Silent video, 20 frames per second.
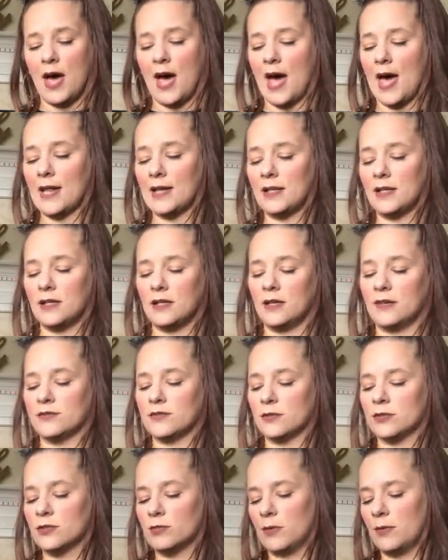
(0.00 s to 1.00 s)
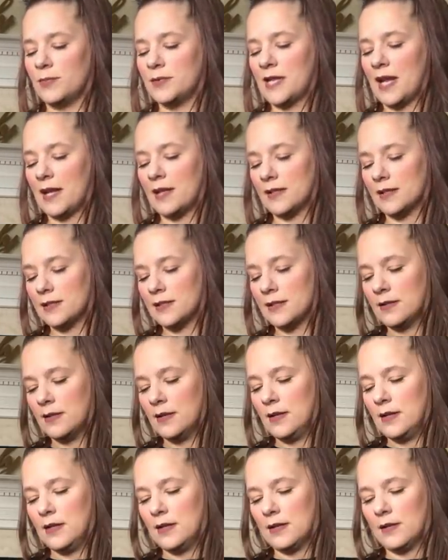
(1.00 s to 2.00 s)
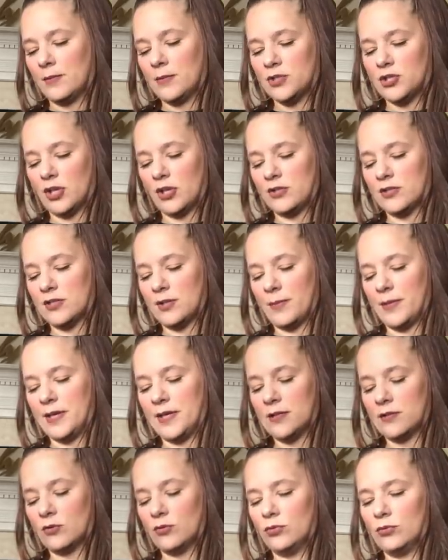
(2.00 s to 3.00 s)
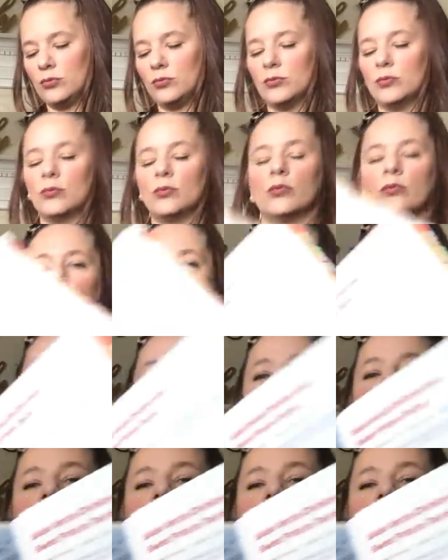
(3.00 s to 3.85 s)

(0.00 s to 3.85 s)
I love some sweet potatoes. Let me show you some of his. Ooh,